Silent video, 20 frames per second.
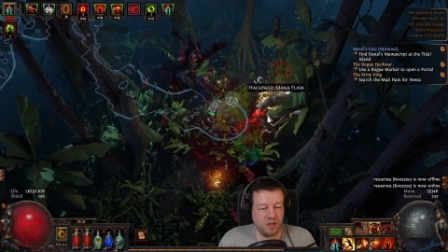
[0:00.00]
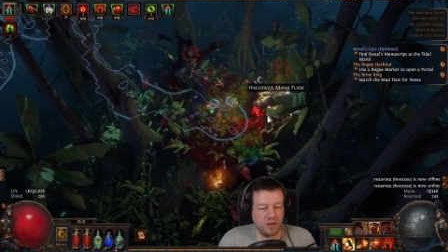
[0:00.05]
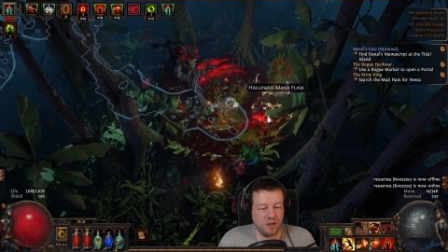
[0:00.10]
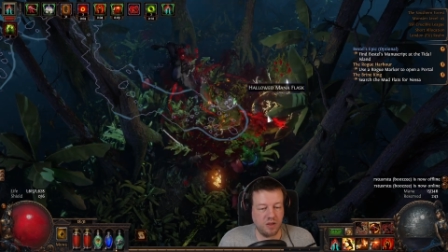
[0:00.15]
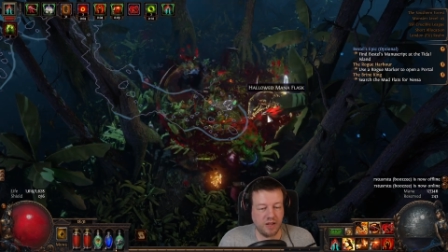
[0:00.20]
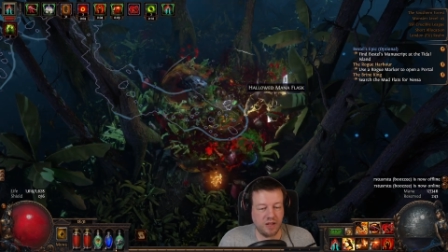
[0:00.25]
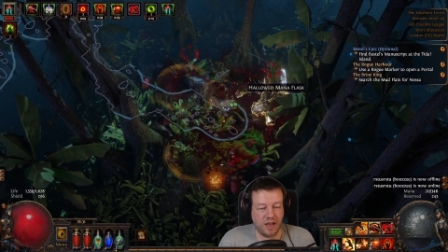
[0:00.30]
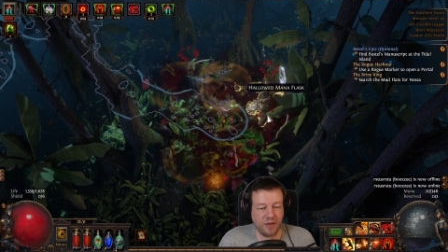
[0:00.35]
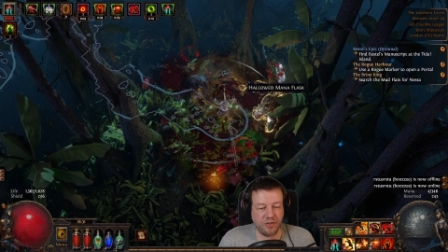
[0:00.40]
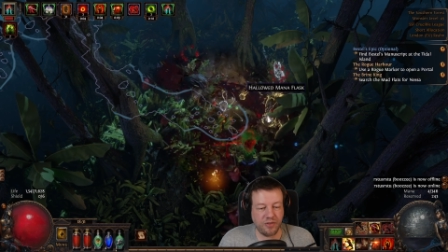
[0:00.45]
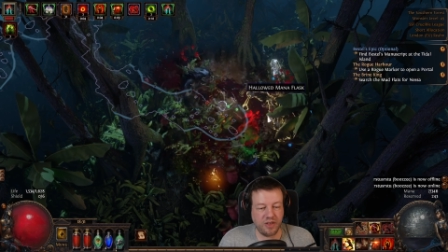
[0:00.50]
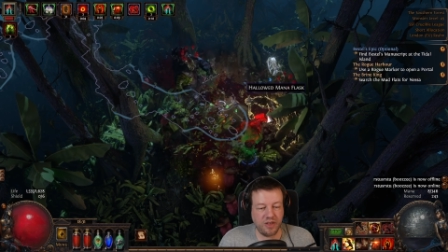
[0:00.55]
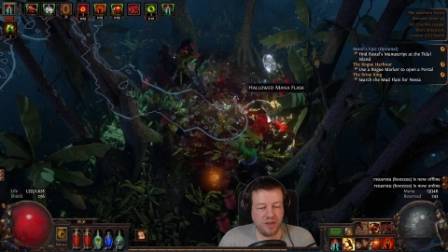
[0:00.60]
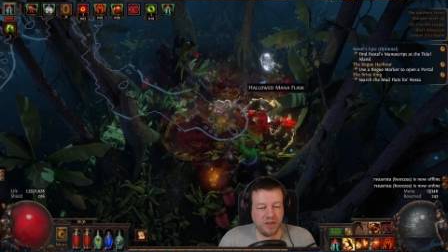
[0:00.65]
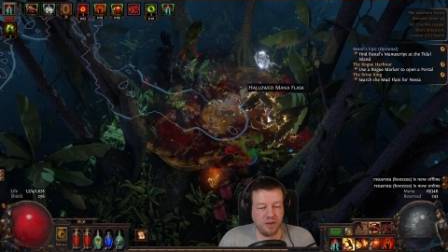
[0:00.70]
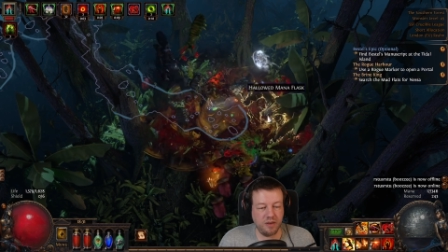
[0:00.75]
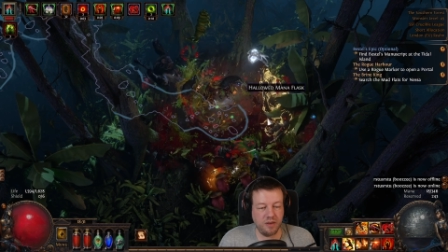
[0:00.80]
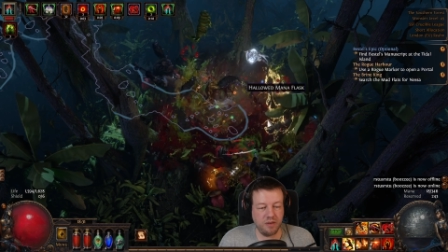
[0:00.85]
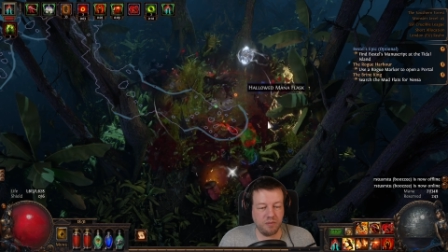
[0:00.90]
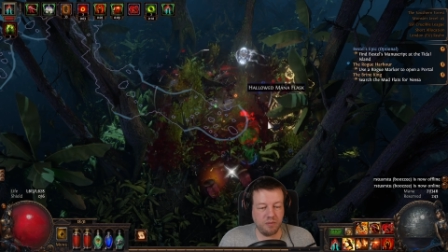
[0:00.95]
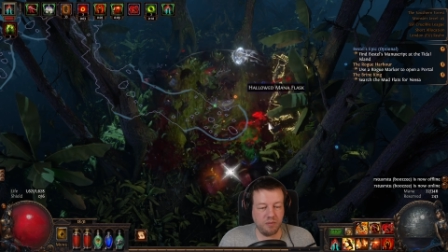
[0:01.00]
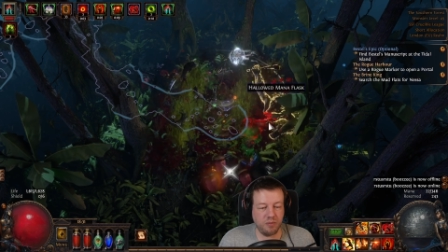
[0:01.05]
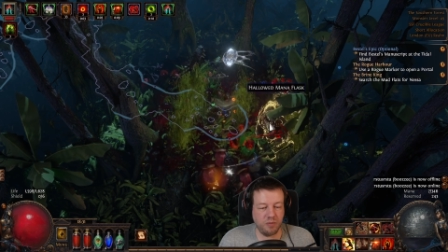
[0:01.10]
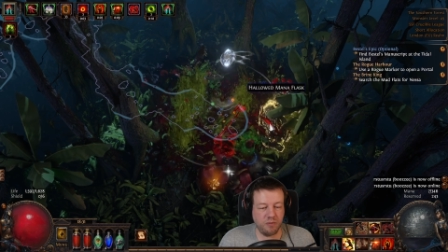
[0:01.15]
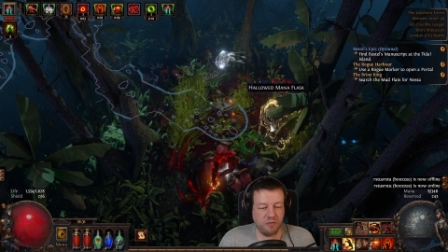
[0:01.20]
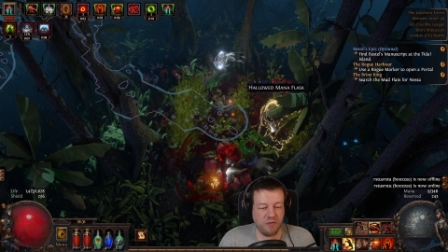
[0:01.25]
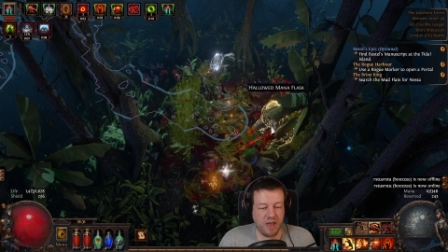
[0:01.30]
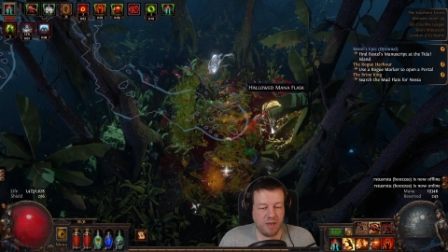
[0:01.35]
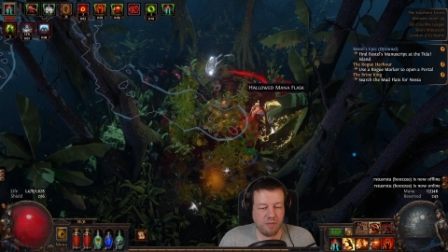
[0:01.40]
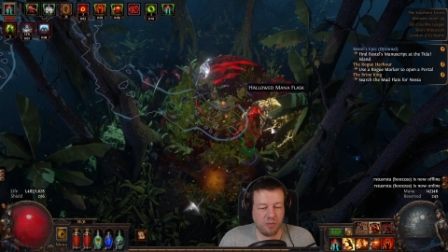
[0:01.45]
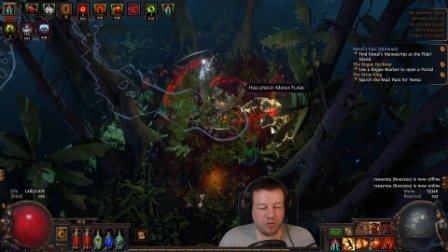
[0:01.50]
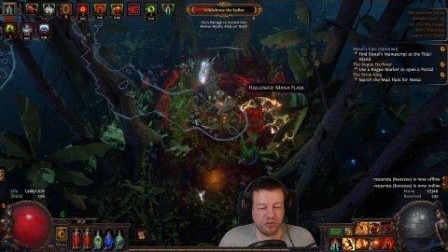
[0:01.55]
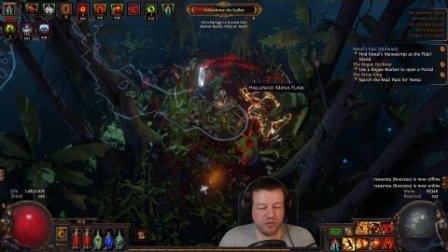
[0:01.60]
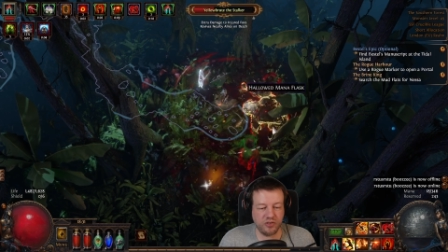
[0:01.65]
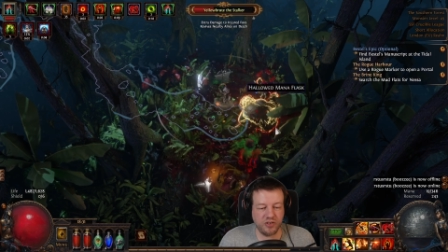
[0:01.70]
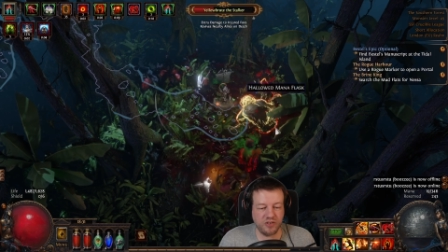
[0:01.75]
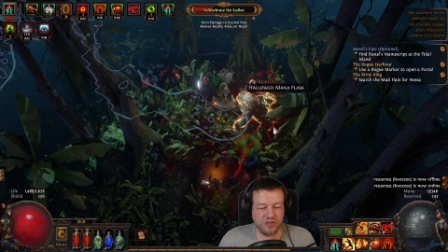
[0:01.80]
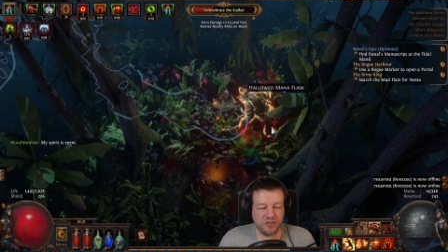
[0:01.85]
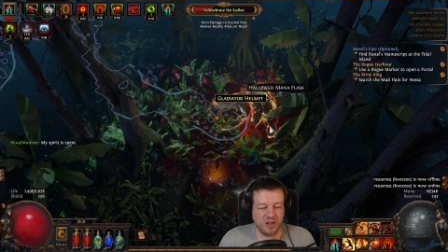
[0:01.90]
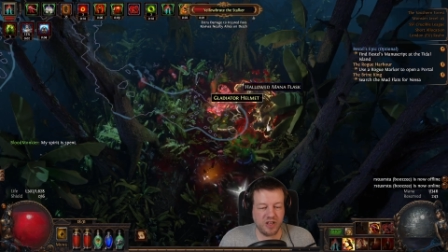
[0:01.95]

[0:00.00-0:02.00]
Now the rare monsters in